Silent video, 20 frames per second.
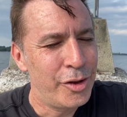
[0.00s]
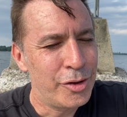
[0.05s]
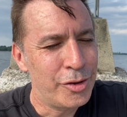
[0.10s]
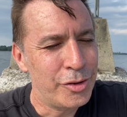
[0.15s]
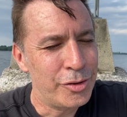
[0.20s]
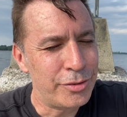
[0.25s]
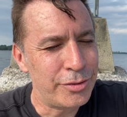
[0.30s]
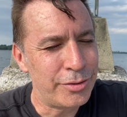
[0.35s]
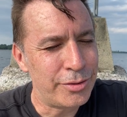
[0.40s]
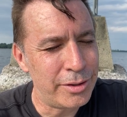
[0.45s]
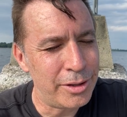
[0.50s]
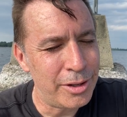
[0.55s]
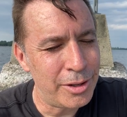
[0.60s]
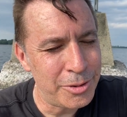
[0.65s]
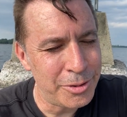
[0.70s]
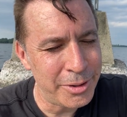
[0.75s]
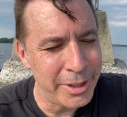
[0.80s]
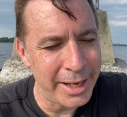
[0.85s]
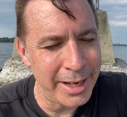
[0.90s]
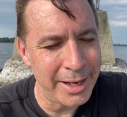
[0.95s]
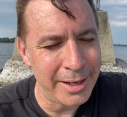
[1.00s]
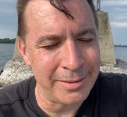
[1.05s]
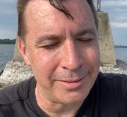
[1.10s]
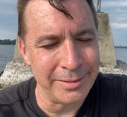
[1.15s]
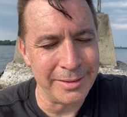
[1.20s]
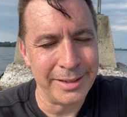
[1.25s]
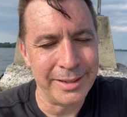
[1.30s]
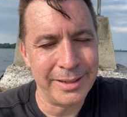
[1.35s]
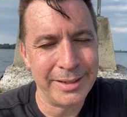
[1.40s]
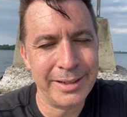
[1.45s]
slow
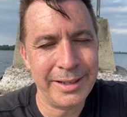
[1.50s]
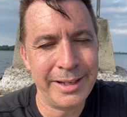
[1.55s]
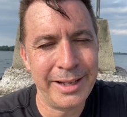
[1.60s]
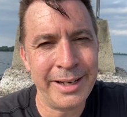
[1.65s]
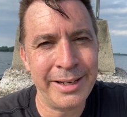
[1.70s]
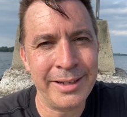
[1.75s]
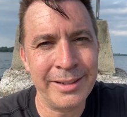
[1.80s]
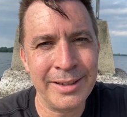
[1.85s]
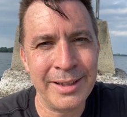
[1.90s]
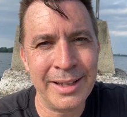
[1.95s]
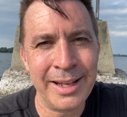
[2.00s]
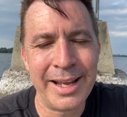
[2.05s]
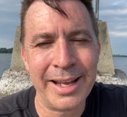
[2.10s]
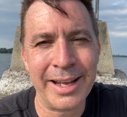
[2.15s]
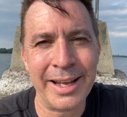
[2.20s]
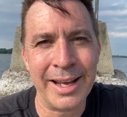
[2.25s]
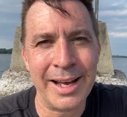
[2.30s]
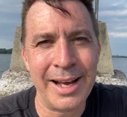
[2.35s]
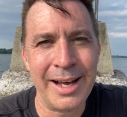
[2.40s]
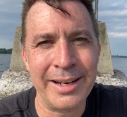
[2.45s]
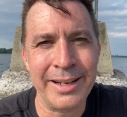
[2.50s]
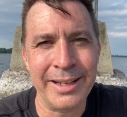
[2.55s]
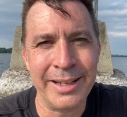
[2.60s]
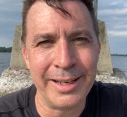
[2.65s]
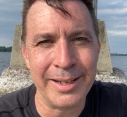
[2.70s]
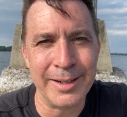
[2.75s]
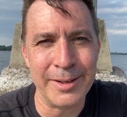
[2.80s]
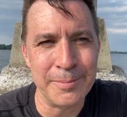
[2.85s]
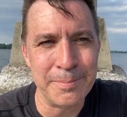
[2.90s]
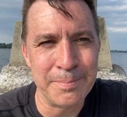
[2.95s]
down and let God
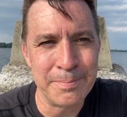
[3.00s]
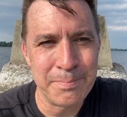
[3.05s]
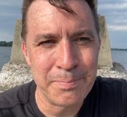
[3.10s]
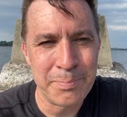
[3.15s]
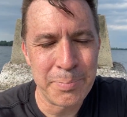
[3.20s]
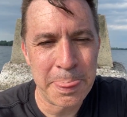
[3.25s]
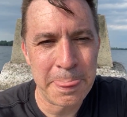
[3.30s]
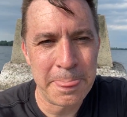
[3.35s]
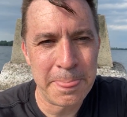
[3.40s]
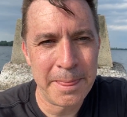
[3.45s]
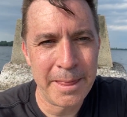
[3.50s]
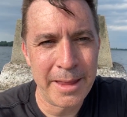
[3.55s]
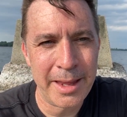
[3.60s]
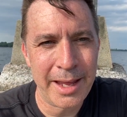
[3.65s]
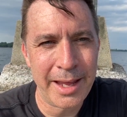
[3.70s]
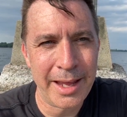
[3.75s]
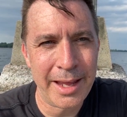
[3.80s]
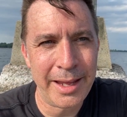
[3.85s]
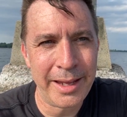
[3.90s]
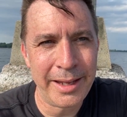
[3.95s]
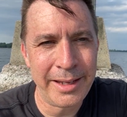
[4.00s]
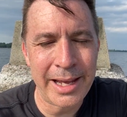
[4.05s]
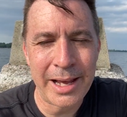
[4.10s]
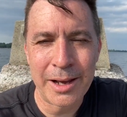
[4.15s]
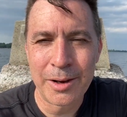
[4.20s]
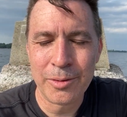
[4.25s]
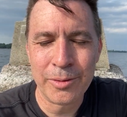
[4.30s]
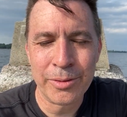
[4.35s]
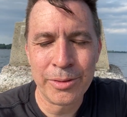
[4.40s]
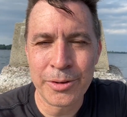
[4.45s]
in. yeah,
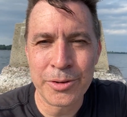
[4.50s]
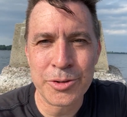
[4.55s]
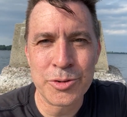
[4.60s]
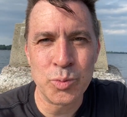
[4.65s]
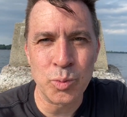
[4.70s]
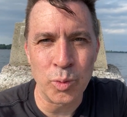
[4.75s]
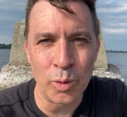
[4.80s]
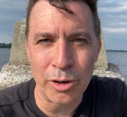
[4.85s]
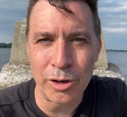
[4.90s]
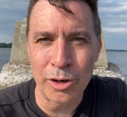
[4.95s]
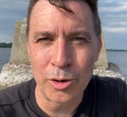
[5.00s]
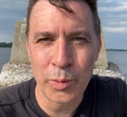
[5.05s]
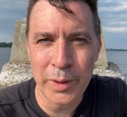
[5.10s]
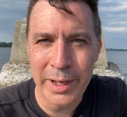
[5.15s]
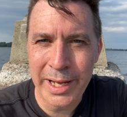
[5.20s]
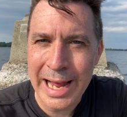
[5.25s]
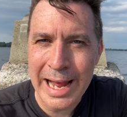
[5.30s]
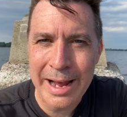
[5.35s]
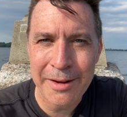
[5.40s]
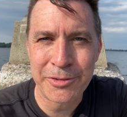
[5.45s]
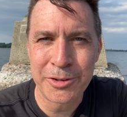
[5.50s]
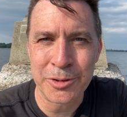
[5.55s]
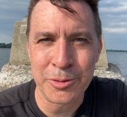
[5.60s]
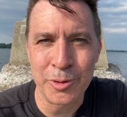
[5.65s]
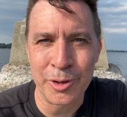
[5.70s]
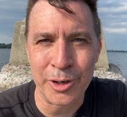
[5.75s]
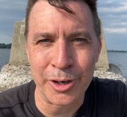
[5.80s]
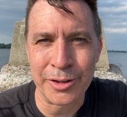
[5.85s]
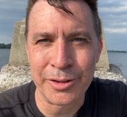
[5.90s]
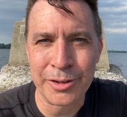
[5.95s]
there's work. We have to
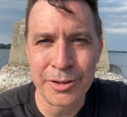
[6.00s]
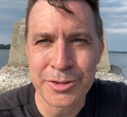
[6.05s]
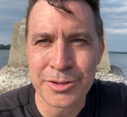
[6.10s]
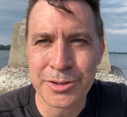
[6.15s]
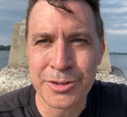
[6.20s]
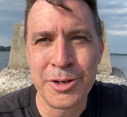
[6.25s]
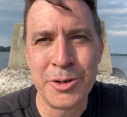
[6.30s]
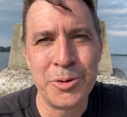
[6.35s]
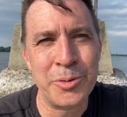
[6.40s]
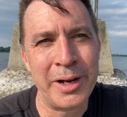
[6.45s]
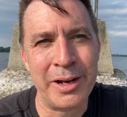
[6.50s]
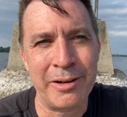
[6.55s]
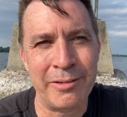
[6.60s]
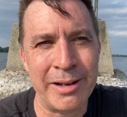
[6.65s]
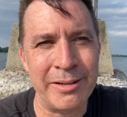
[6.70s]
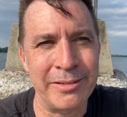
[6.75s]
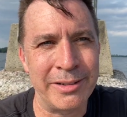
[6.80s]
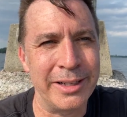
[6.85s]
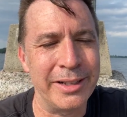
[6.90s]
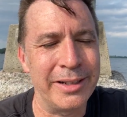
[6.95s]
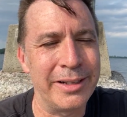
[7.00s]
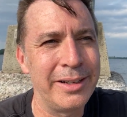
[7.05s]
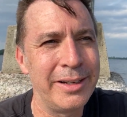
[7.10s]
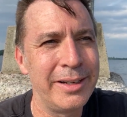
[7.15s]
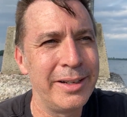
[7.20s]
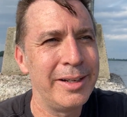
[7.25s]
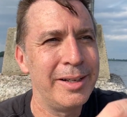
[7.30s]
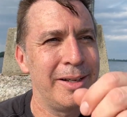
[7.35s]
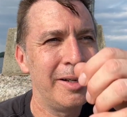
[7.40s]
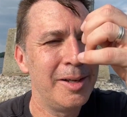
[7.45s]
work. There's no way around it.
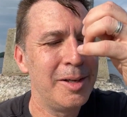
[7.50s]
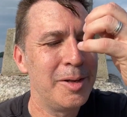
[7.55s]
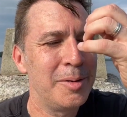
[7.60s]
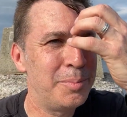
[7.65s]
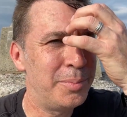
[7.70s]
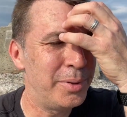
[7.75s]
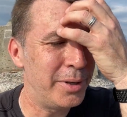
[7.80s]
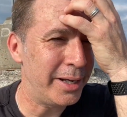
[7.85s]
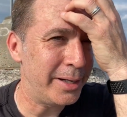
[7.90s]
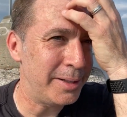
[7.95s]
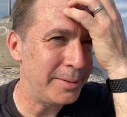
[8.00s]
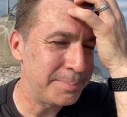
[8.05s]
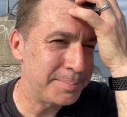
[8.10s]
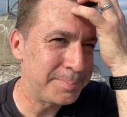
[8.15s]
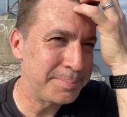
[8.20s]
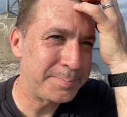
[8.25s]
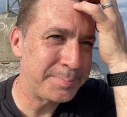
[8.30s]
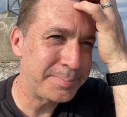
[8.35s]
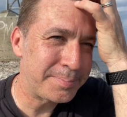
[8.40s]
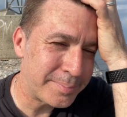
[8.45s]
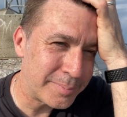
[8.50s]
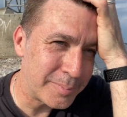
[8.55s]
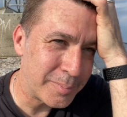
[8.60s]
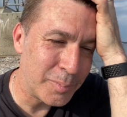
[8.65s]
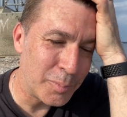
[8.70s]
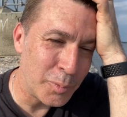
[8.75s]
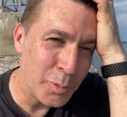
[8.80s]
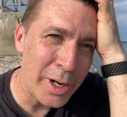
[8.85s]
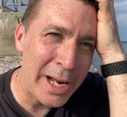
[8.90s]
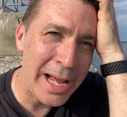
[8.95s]
But
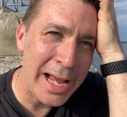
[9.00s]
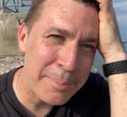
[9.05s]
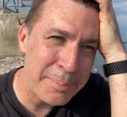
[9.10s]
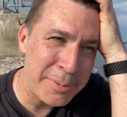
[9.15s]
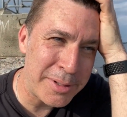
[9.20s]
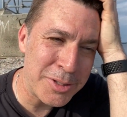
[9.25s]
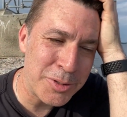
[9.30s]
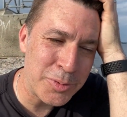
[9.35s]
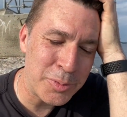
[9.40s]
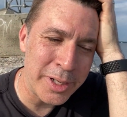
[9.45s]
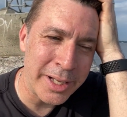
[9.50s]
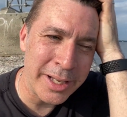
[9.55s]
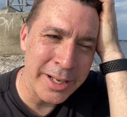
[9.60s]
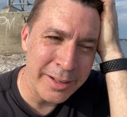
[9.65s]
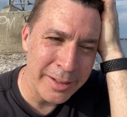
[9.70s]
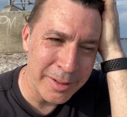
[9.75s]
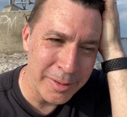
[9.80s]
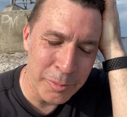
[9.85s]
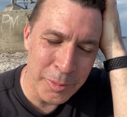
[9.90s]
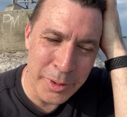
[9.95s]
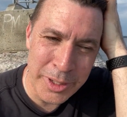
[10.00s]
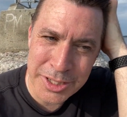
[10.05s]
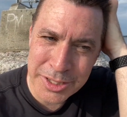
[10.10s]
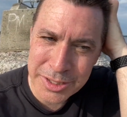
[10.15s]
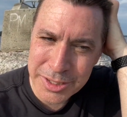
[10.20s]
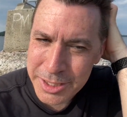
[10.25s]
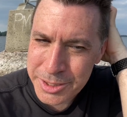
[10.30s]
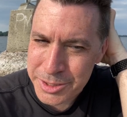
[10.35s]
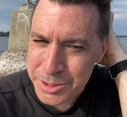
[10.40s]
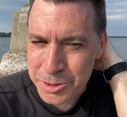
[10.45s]
what happens when we
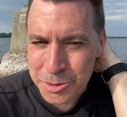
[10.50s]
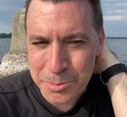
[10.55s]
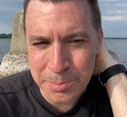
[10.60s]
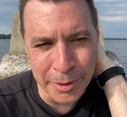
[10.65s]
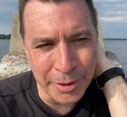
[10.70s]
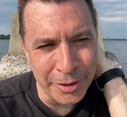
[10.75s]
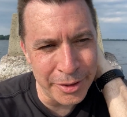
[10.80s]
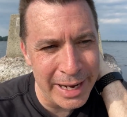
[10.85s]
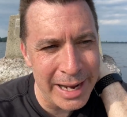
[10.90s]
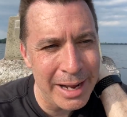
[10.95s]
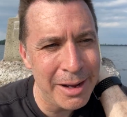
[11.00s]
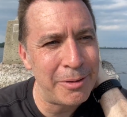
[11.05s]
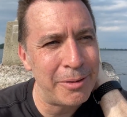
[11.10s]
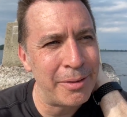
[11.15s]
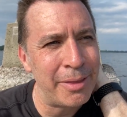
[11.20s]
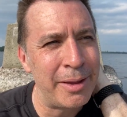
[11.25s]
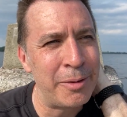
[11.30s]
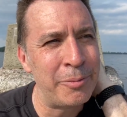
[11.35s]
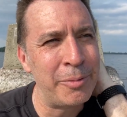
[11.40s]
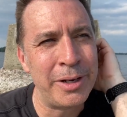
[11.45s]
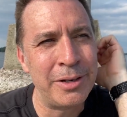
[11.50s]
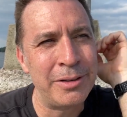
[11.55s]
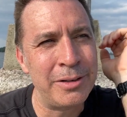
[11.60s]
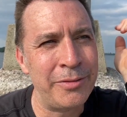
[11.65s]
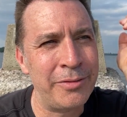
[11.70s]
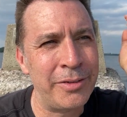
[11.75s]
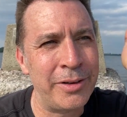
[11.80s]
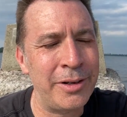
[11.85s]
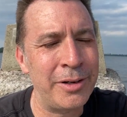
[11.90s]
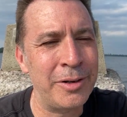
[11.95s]
just get so burned out that we don't
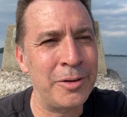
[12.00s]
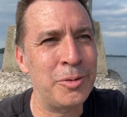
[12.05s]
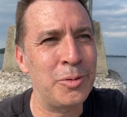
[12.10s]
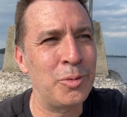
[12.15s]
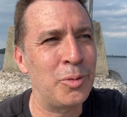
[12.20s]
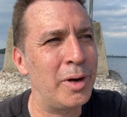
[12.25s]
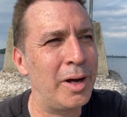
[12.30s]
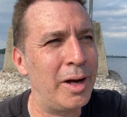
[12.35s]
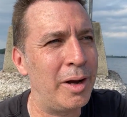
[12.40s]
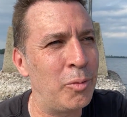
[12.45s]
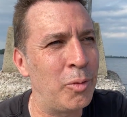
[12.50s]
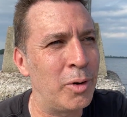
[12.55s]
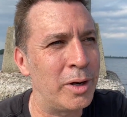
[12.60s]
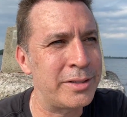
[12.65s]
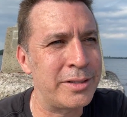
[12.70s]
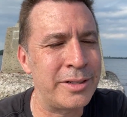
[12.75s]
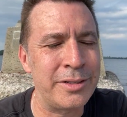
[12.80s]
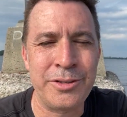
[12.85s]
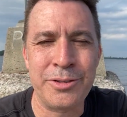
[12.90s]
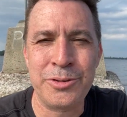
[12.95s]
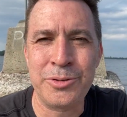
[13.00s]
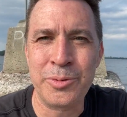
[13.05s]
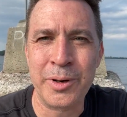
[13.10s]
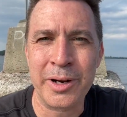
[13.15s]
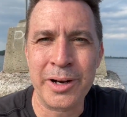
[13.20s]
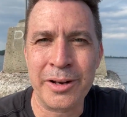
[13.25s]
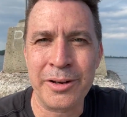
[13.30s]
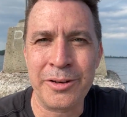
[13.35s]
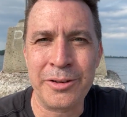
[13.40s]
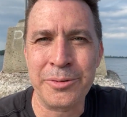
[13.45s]
even know what to do,
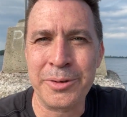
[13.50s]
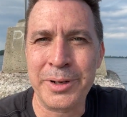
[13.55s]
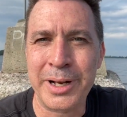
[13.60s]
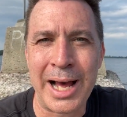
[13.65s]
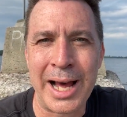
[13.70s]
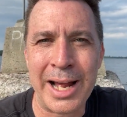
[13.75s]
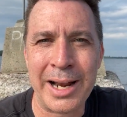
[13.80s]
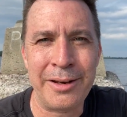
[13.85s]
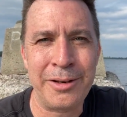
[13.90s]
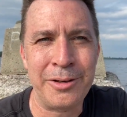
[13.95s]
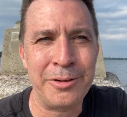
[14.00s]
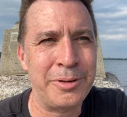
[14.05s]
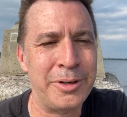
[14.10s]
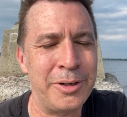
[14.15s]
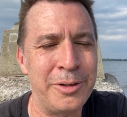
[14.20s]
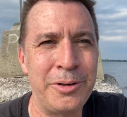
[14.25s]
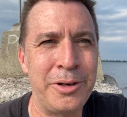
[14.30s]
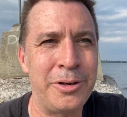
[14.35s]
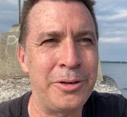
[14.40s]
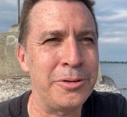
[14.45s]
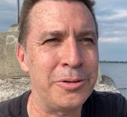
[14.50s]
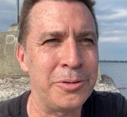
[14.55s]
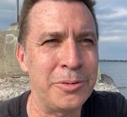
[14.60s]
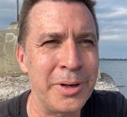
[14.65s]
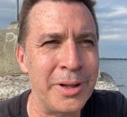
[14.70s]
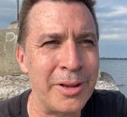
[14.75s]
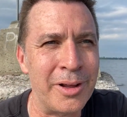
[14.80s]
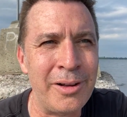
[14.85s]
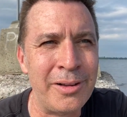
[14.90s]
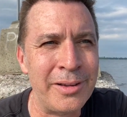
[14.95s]
where to do it, how to do it, who to do it
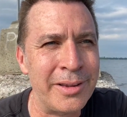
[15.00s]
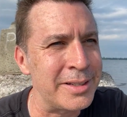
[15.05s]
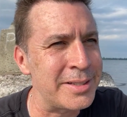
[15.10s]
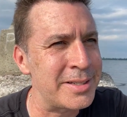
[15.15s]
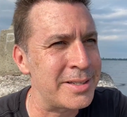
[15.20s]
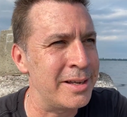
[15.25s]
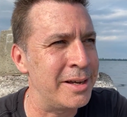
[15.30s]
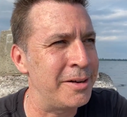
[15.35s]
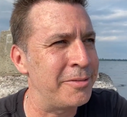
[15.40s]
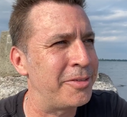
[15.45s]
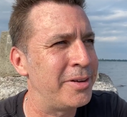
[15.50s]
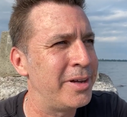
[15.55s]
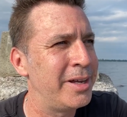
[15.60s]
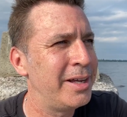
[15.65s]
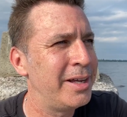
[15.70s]
with, all this stuff.